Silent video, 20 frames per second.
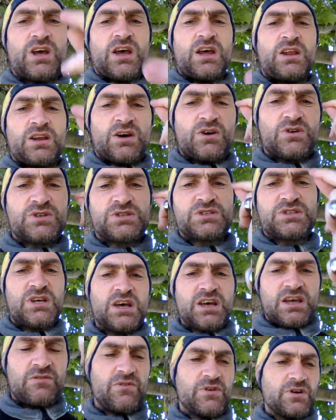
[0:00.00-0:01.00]
and our
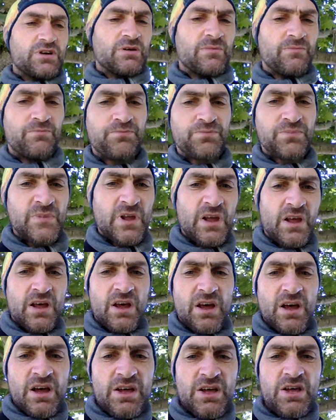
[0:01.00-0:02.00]
Saviour.
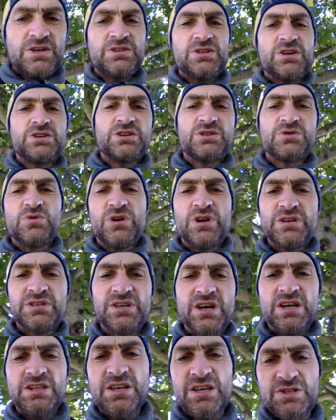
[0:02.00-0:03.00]
Yes, I just want to
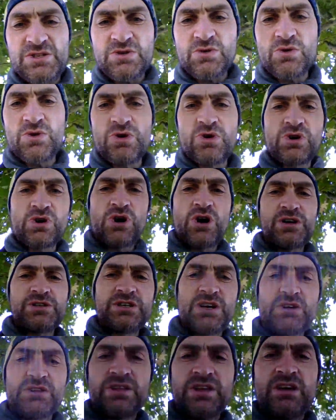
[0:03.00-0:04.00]
say that to all you guys
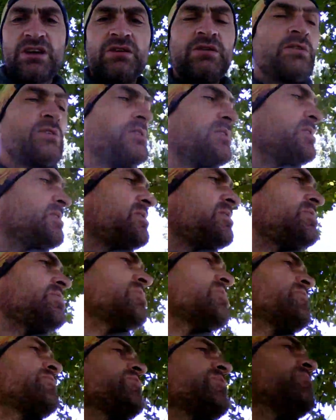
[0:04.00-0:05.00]
out there. You
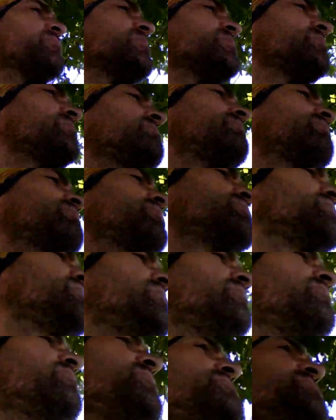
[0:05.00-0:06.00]
know, I've got my I've got
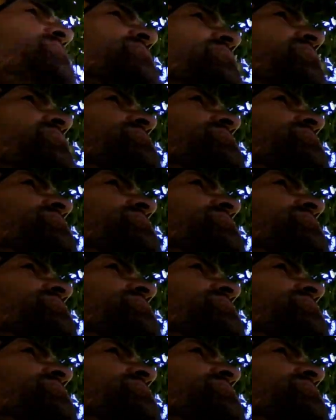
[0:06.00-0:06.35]
delivery to do